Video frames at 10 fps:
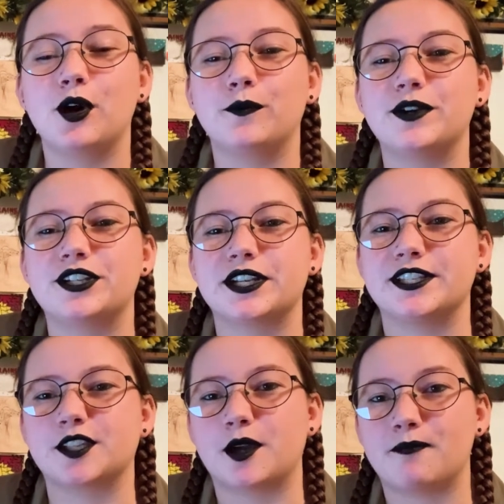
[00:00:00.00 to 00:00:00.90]
which is
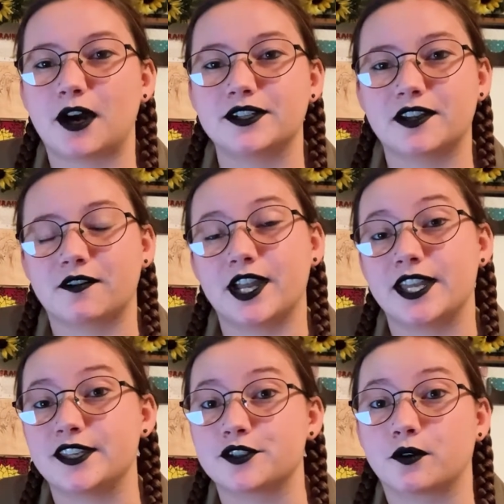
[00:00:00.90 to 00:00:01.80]
about different
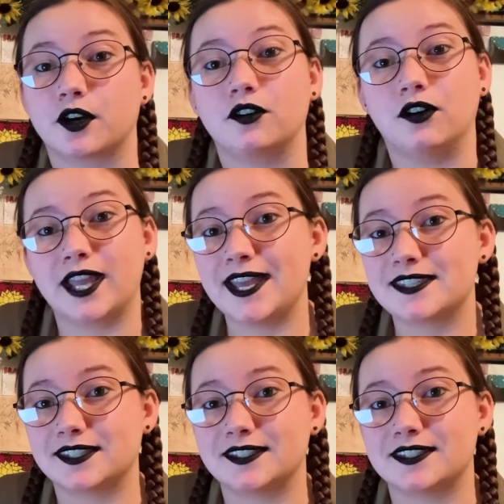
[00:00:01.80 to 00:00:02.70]
historical
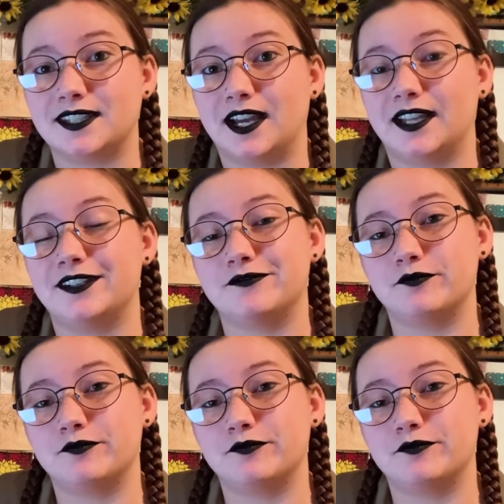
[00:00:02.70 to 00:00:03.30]
cases that